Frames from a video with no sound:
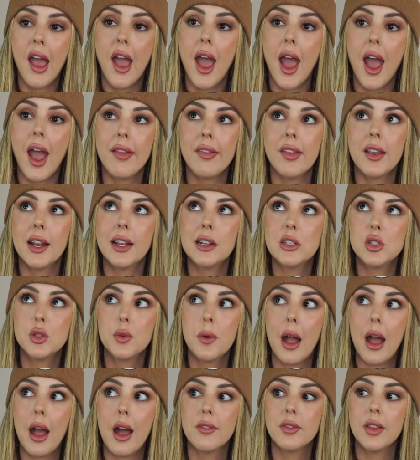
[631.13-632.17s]
and then I do
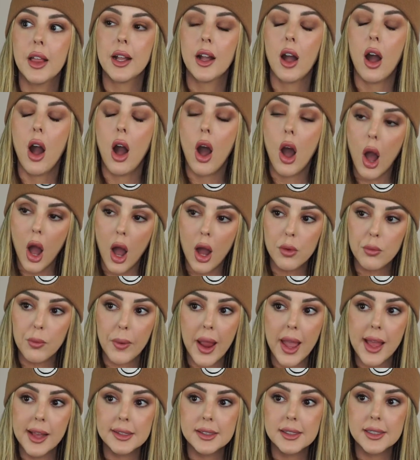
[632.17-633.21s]
have like hot
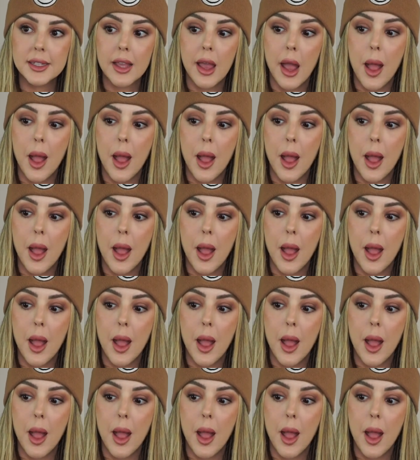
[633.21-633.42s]
reds,